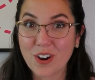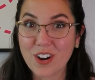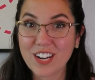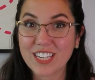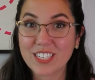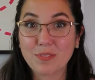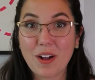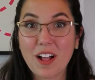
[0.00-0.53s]

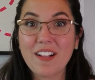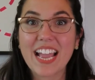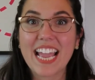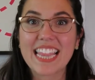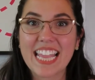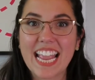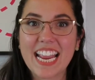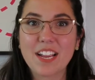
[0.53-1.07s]
work as well
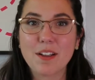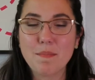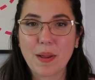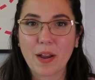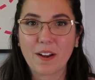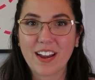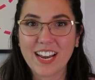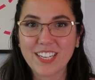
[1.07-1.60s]
and they
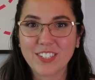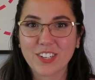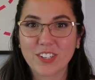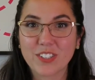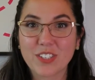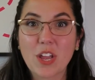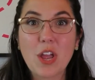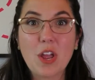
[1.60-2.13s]
compare
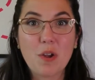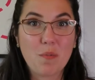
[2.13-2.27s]
answers.